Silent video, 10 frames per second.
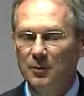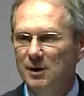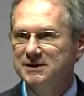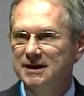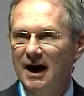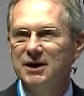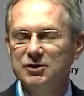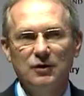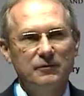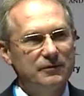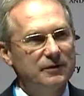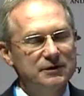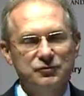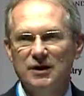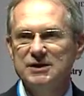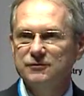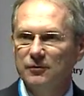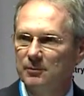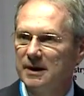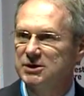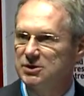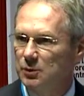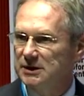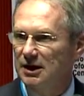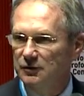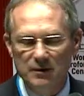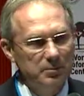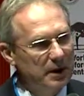What kind of transformation, what kind of